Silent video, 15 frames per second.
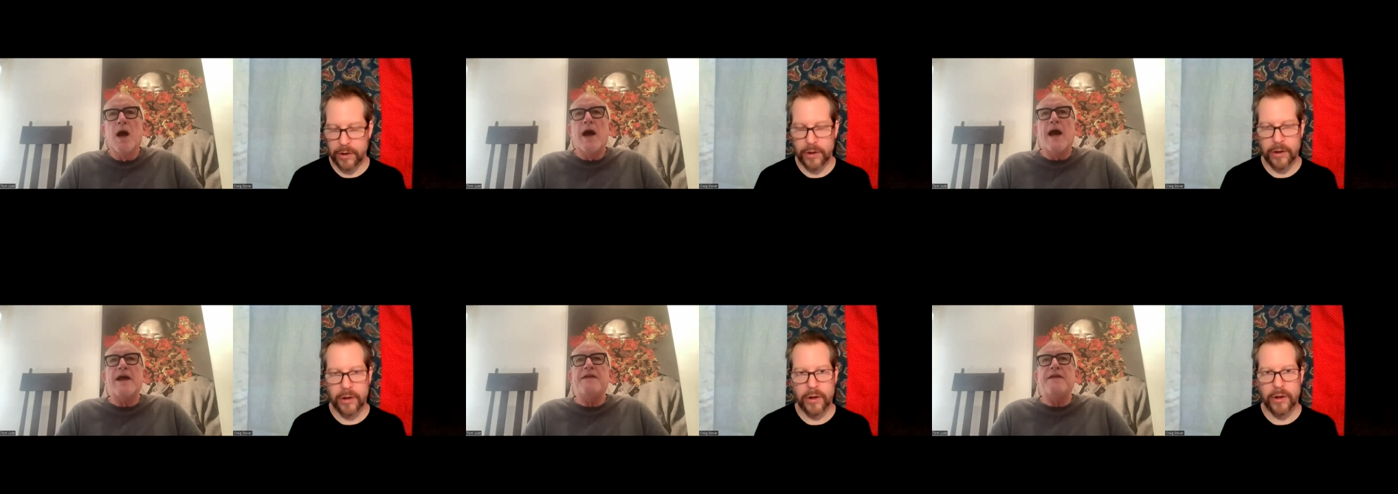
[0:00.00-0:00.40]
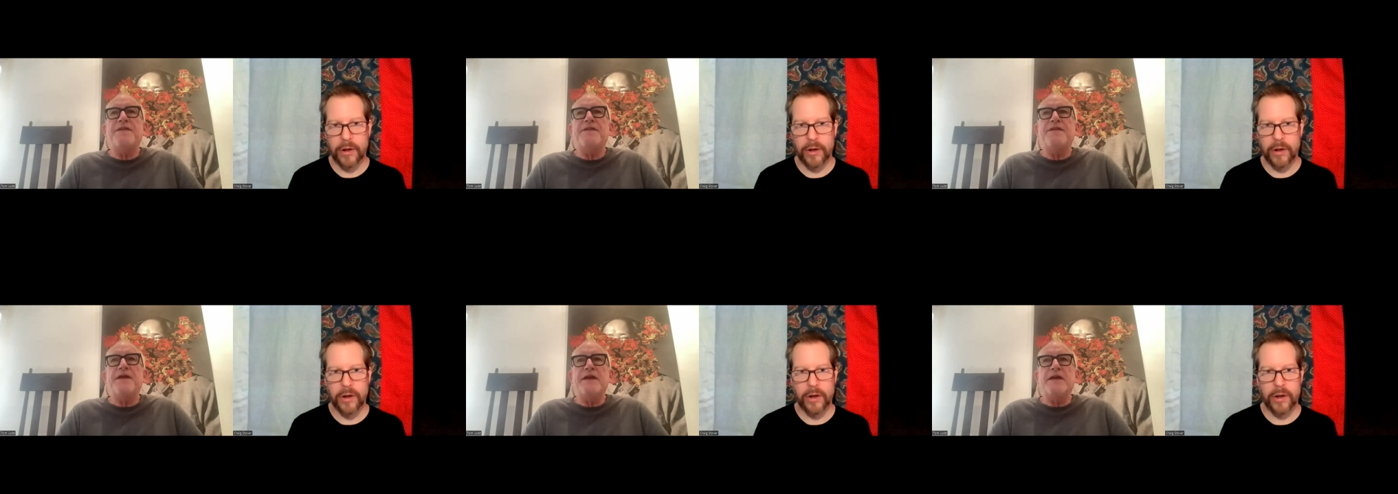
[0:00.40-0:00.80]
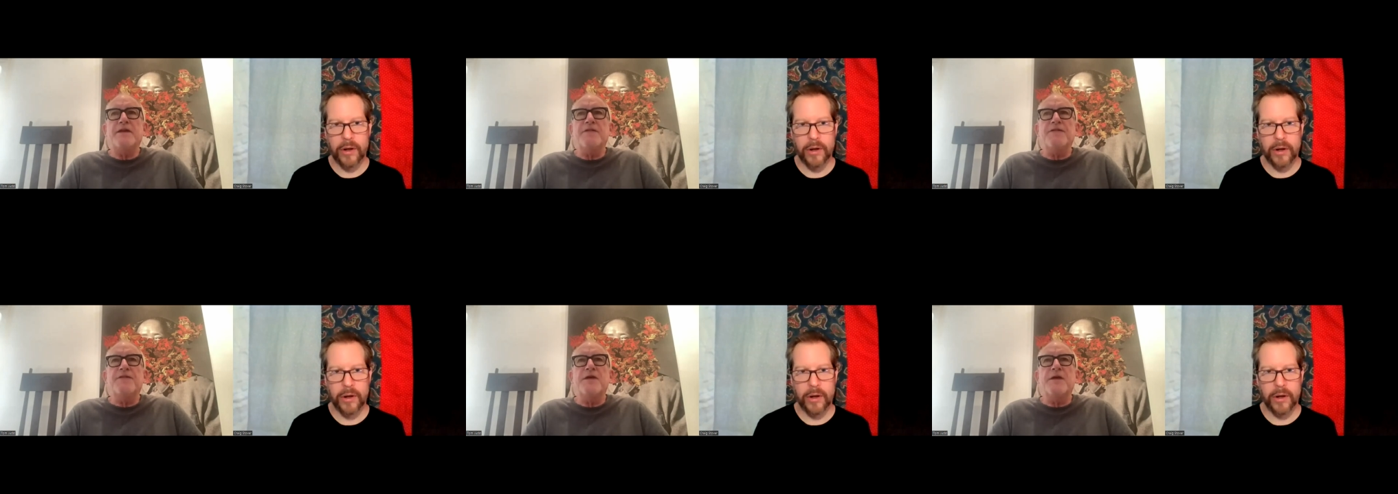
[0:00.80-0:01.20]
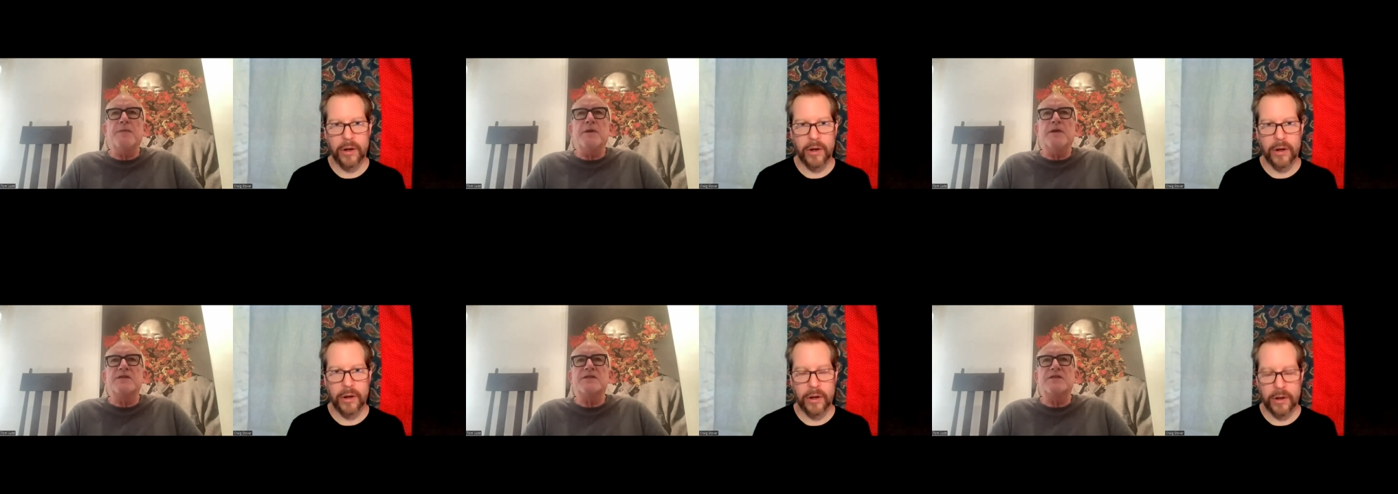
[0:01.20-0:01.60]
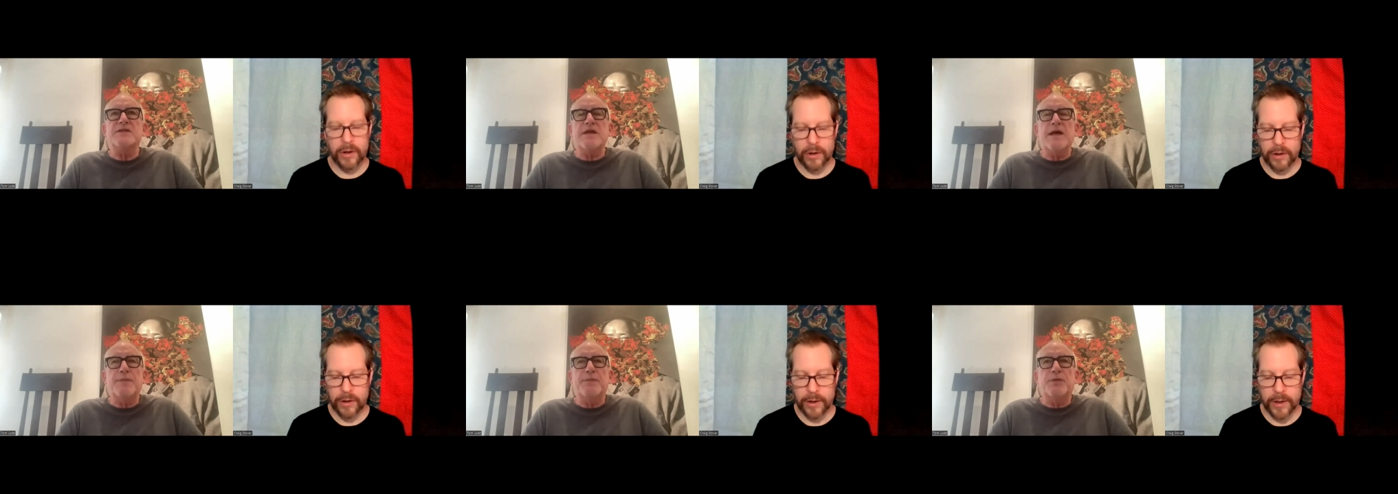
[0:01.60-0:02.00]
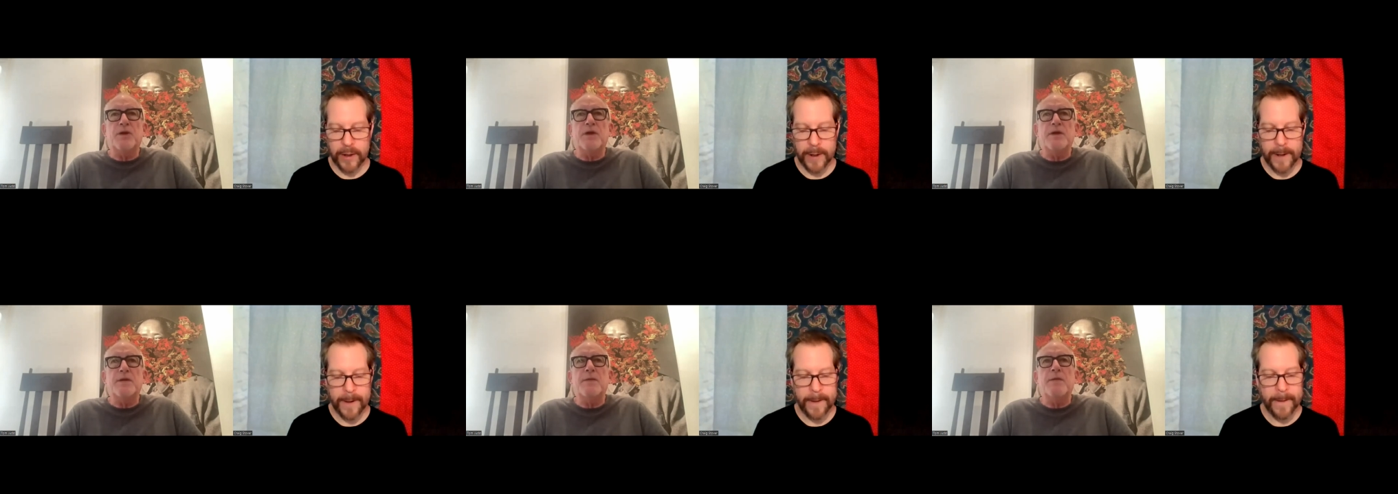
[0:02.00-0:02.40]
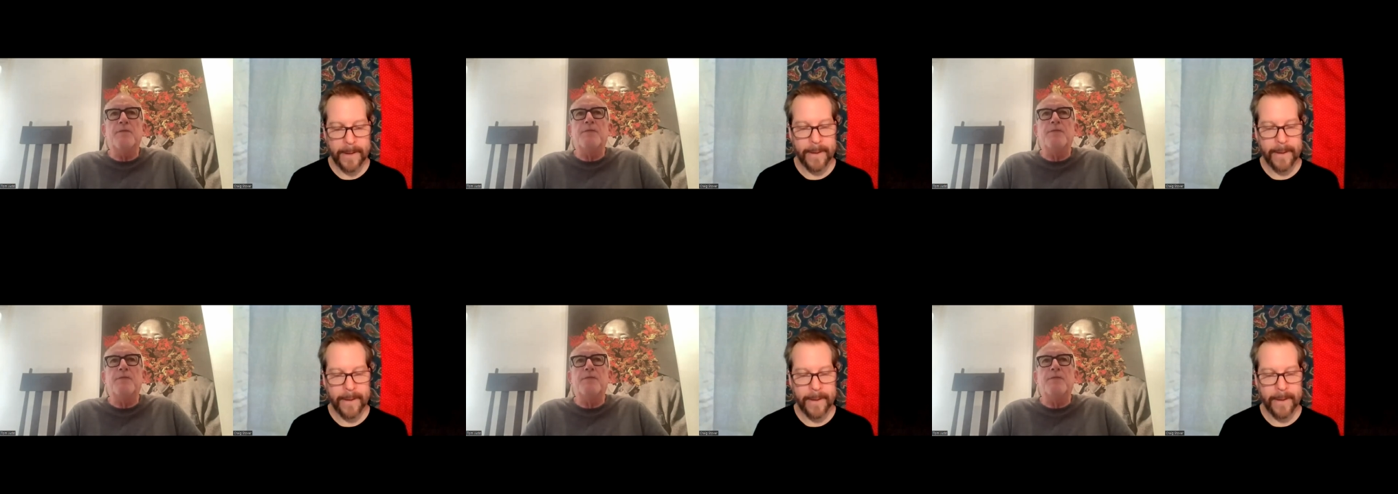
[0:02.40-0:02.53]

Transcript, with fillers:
Speaker 1: I think of them as separate,